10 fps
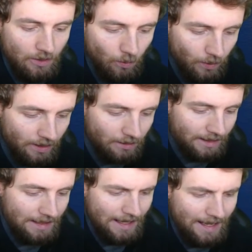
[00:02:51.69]
Well,
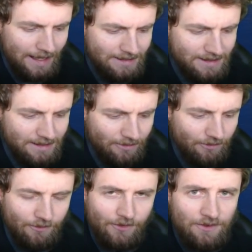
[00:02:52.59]
it has
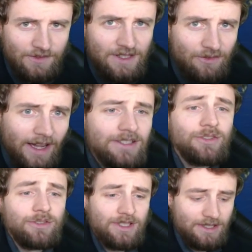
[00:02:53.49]
50
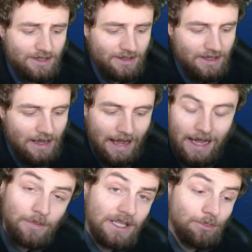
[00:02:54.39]
fighters. How
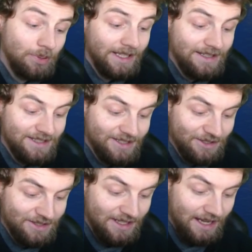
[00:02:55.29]
many planes
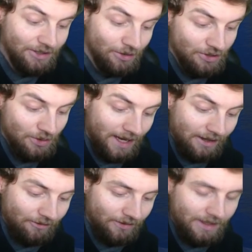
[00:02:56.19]
does the Hakuryu
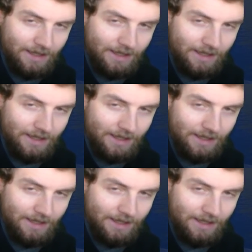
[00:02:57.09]
have?